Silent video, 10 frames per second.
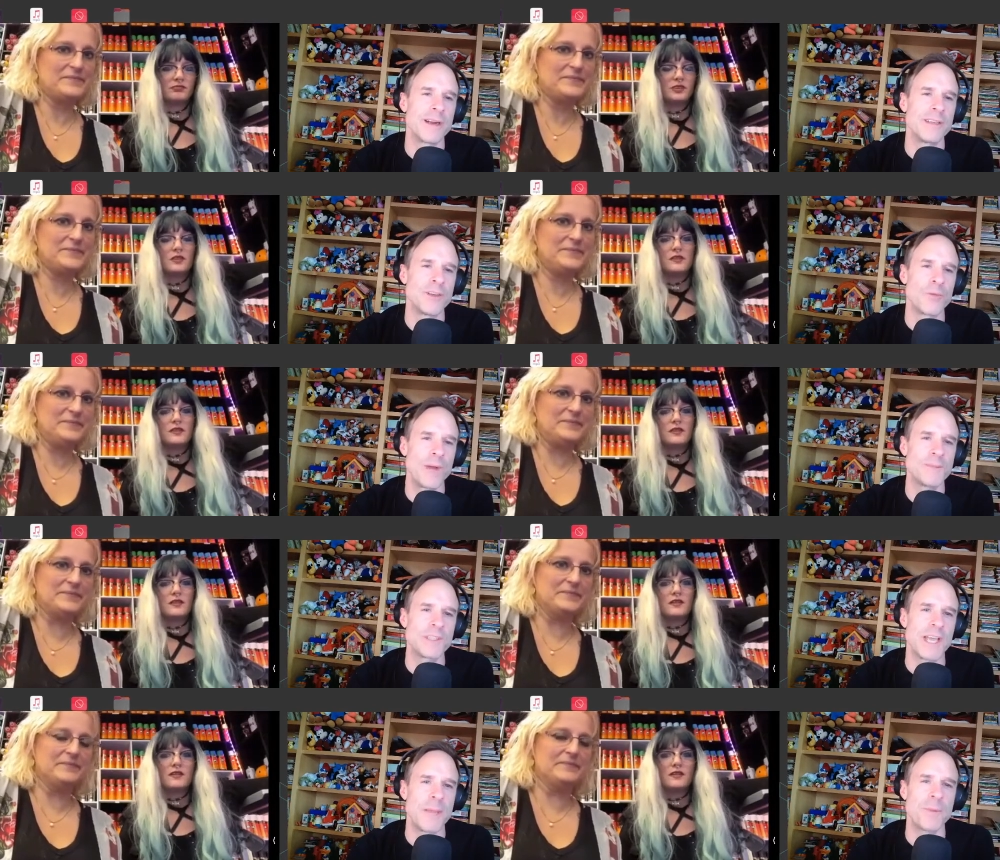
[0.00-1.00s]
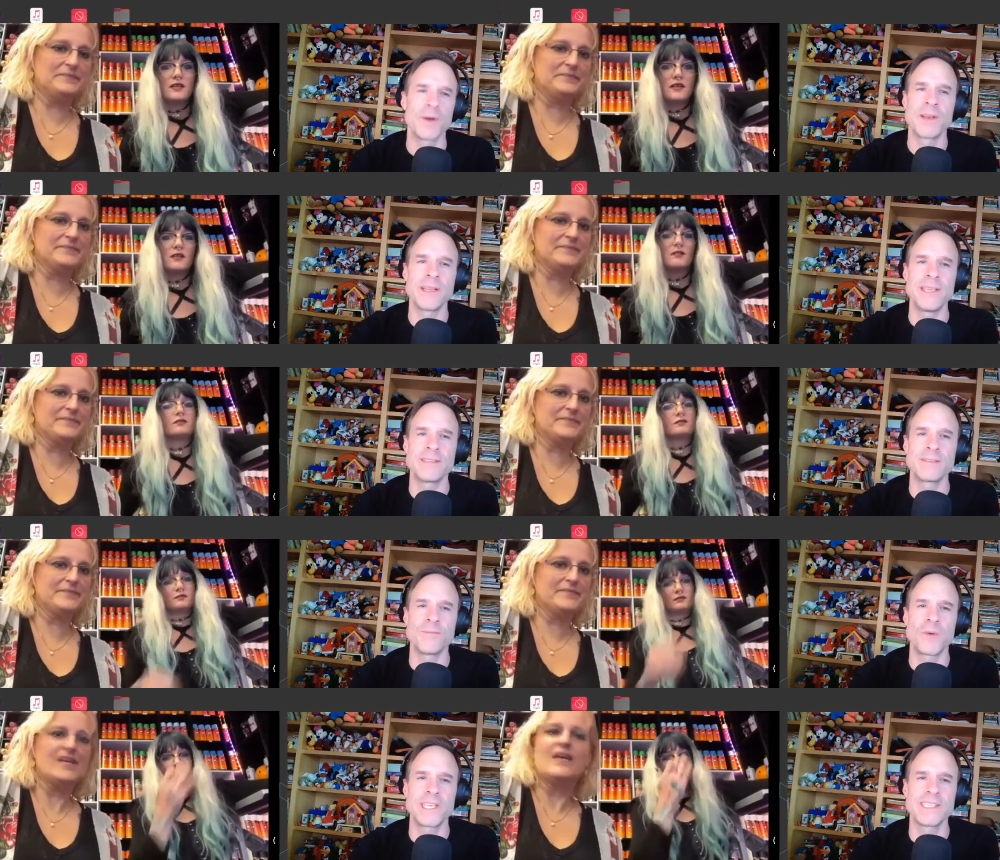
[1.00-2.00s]
Speaker 1: on your website, but is
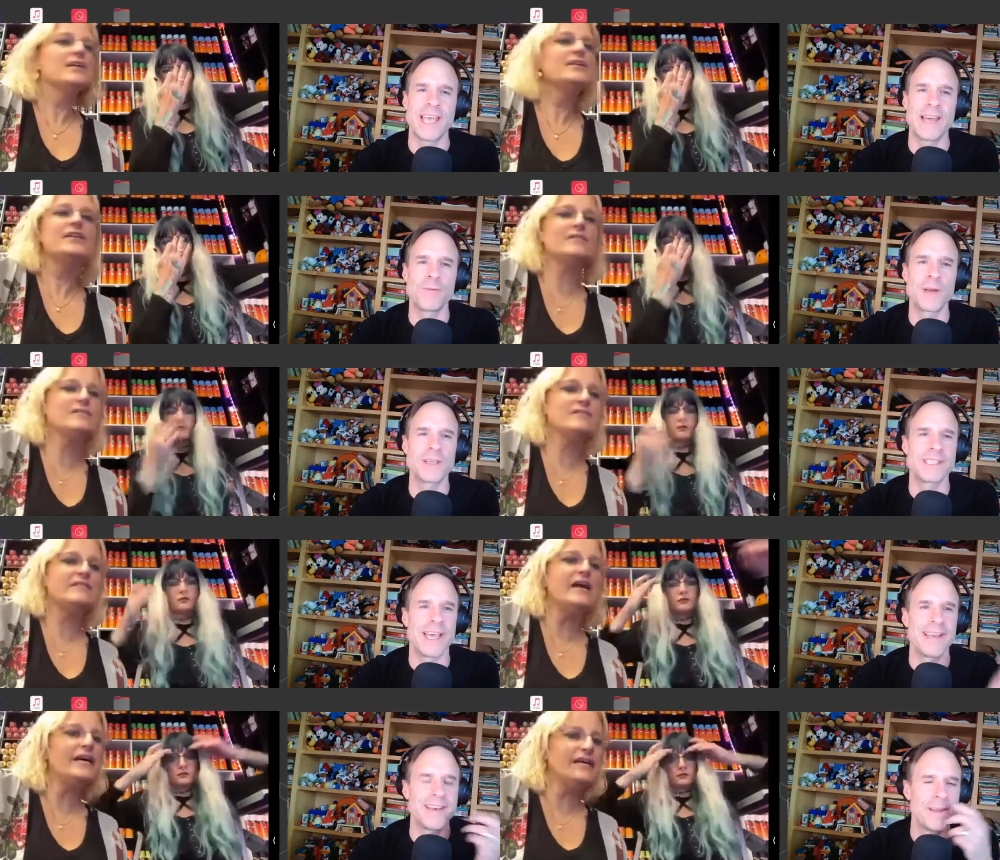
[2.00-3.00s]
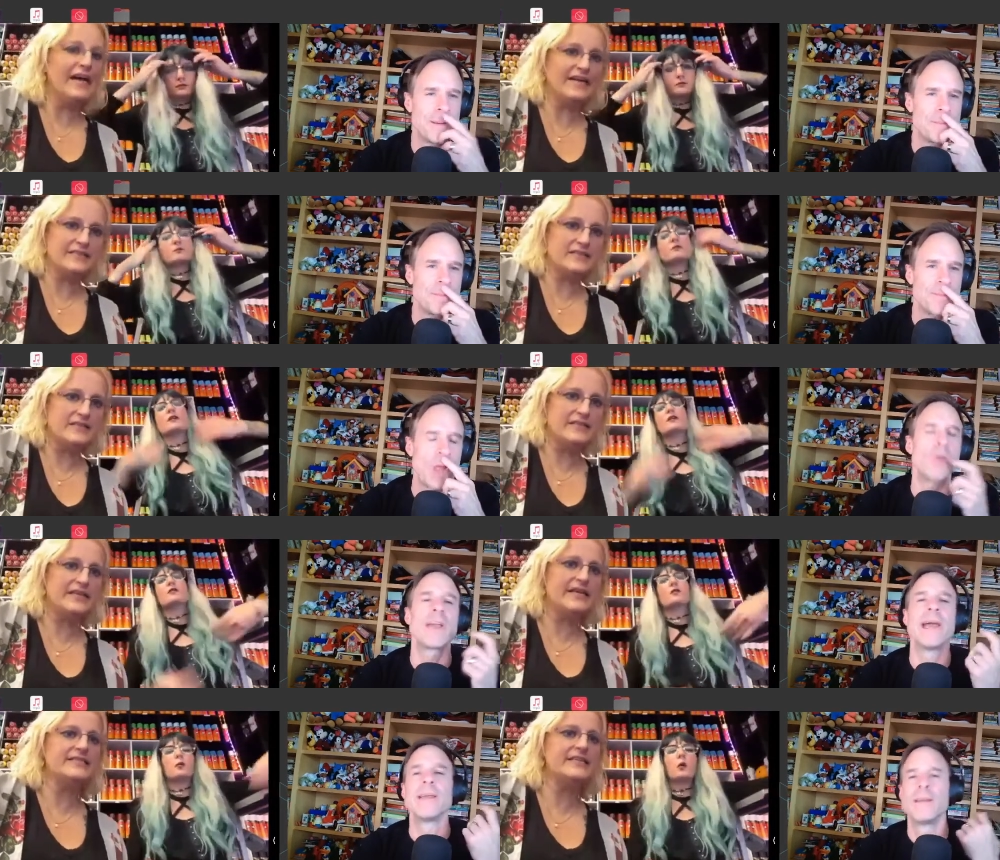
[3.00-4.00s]
what is that? Where is that? Not yet.
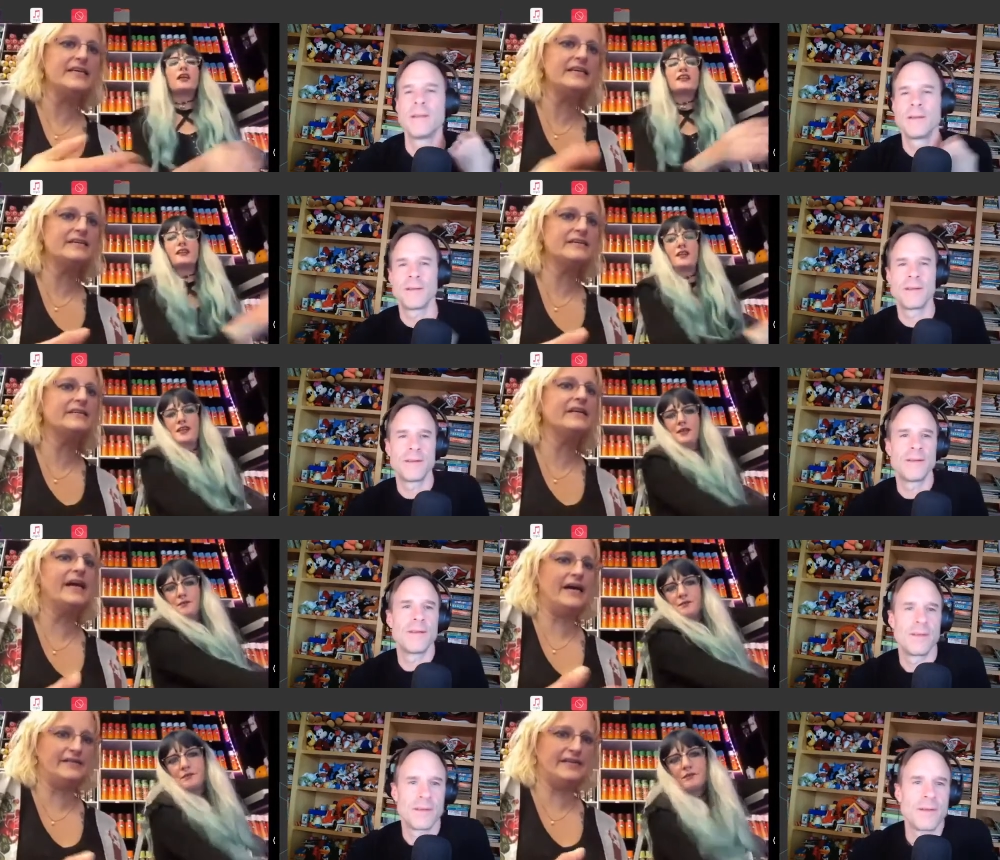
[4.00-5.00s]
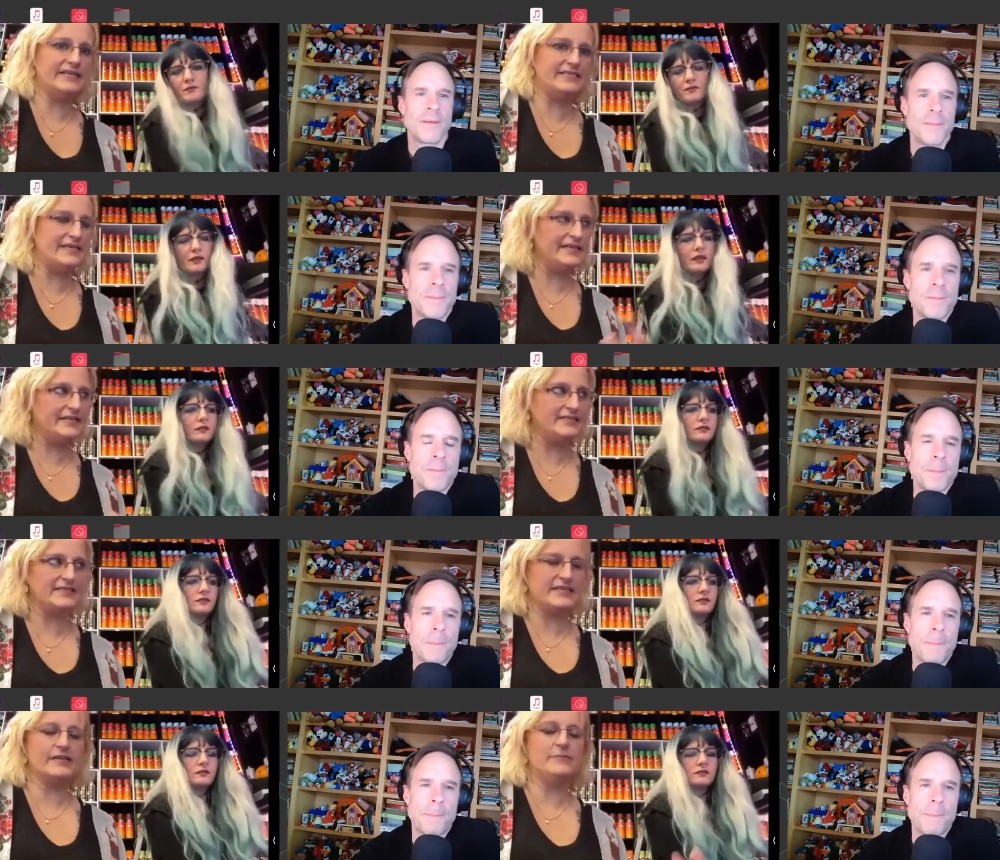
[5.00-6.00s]
Okay. The idea,
Speaker 2: Yeah. The idea
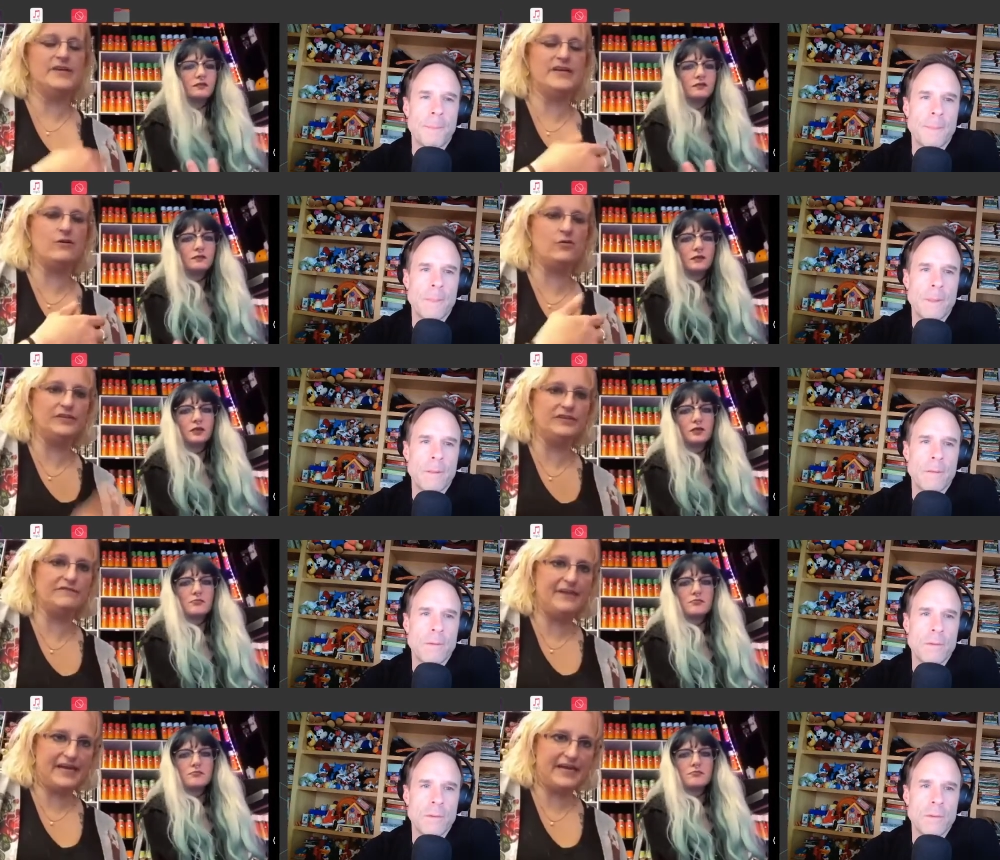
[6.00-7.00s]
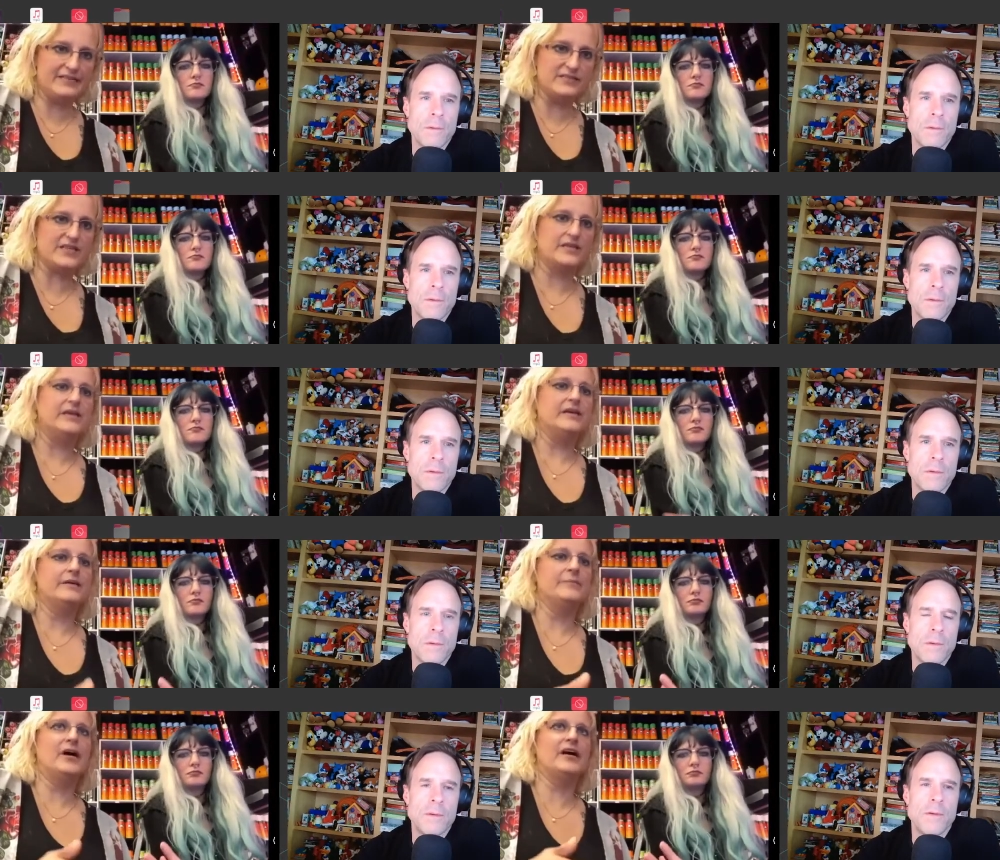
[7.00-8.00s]
is it's gonna be only fans.
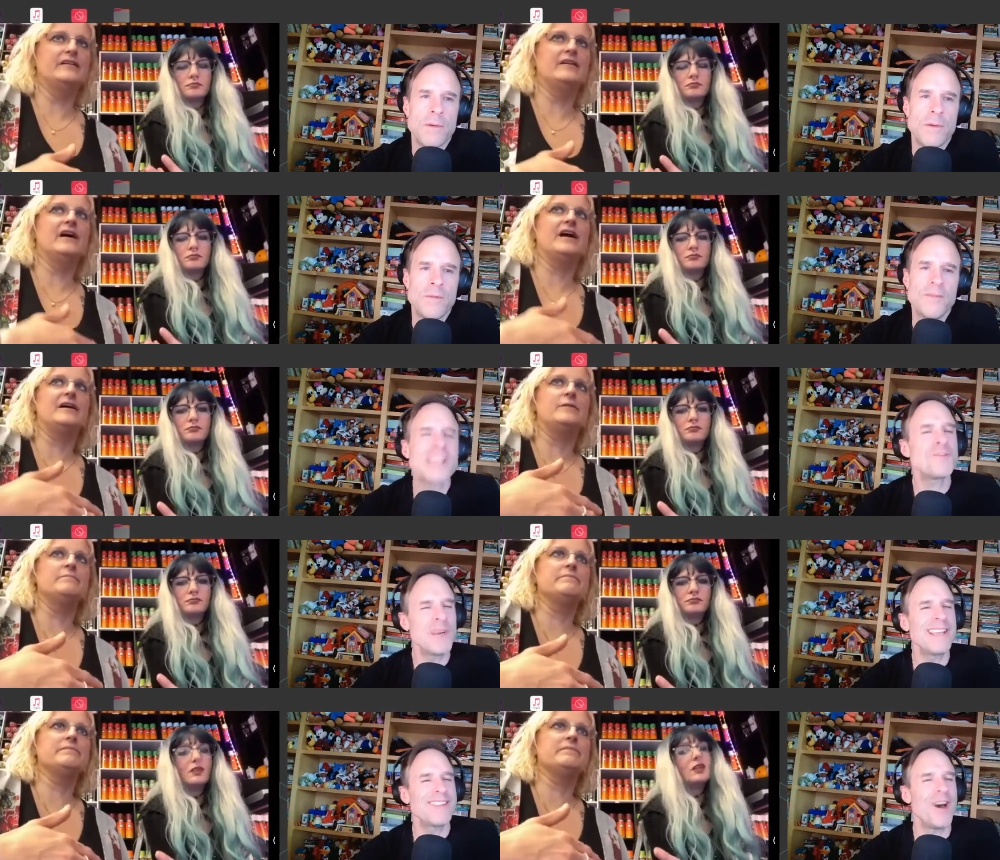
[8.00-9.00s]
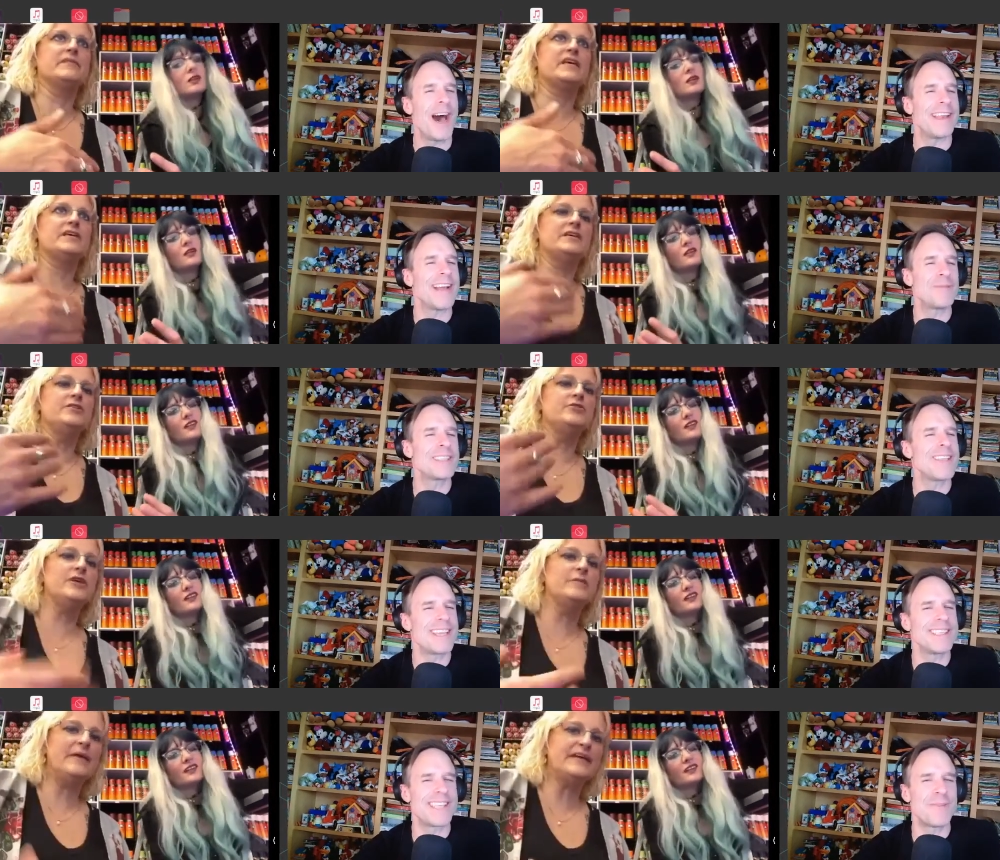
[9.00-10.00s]
Speaker 1: But that's um, what I um, thought. I was
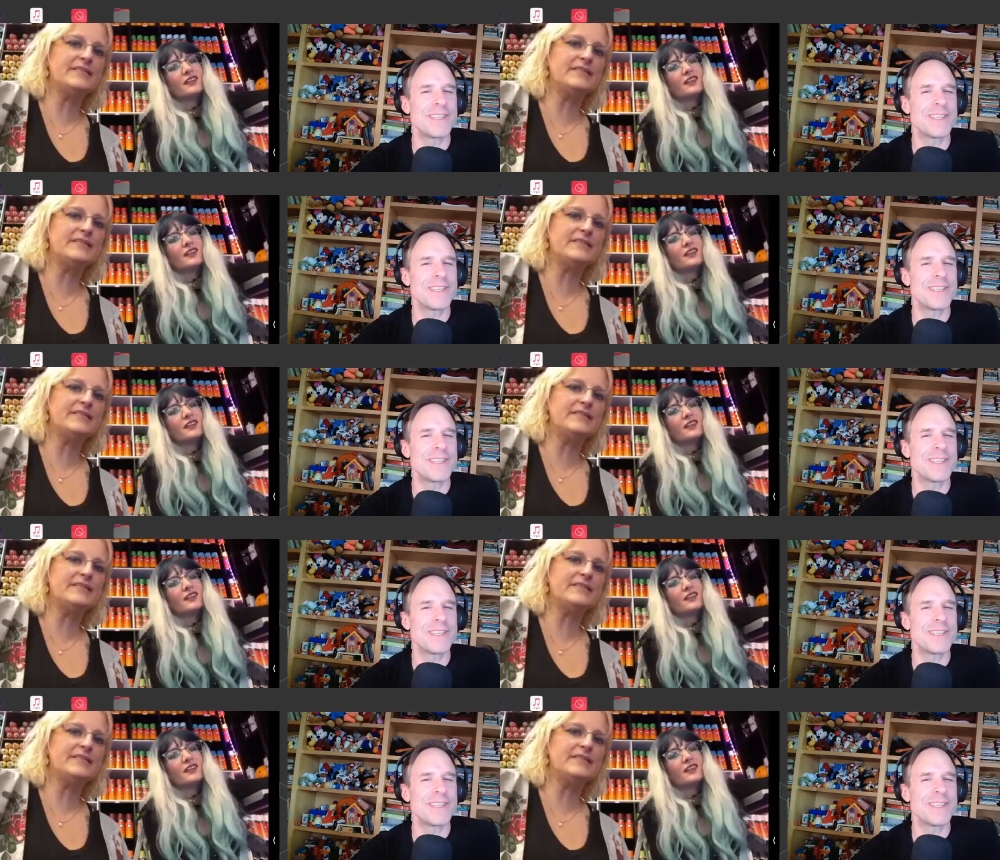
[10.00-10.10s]
like, is that